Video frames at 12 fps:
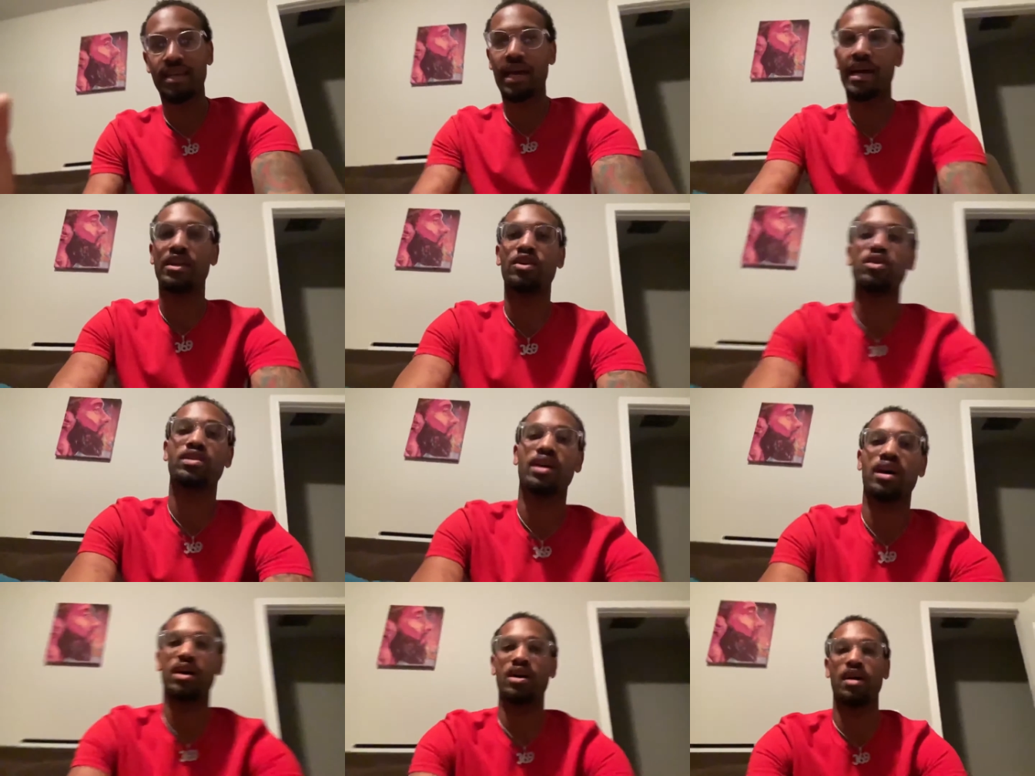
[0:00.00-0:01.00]
I know
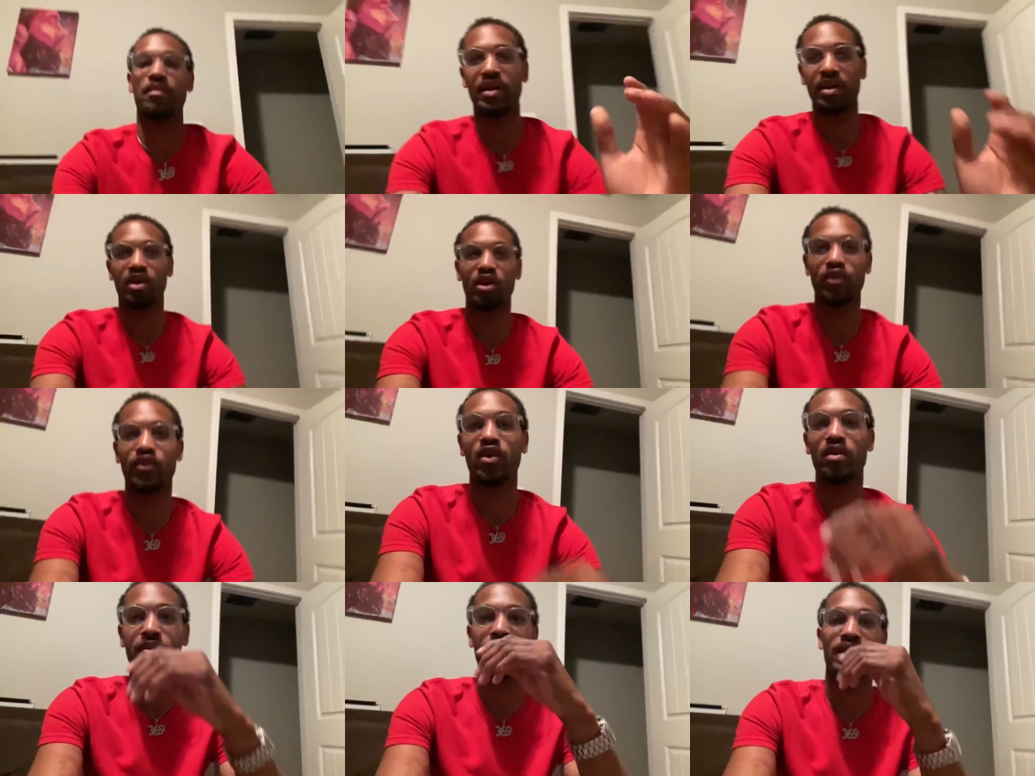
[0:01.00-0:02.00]
y'all, I've been gone for
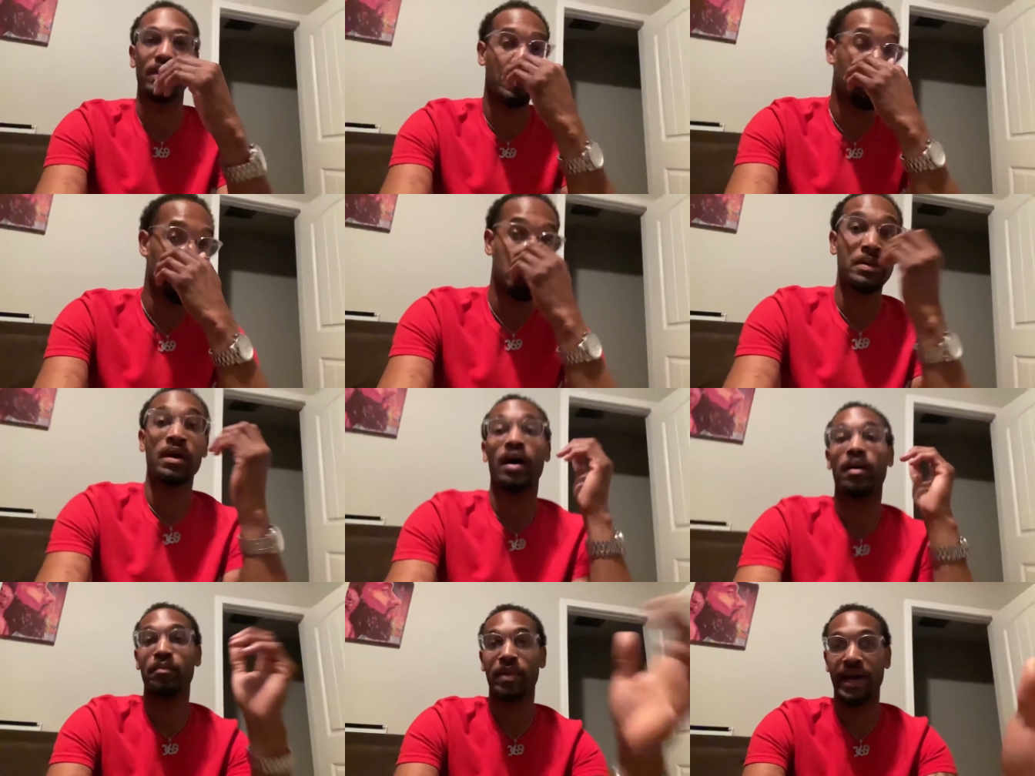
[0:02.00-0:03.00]
a minute.
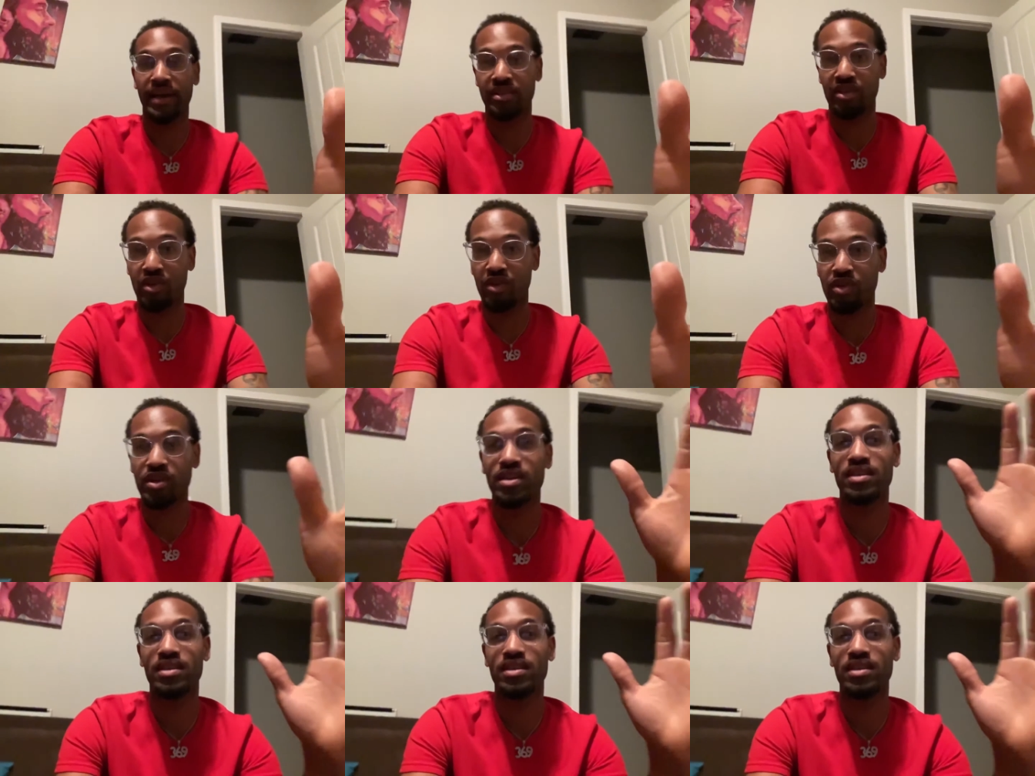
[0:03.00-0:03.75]
I'm back though.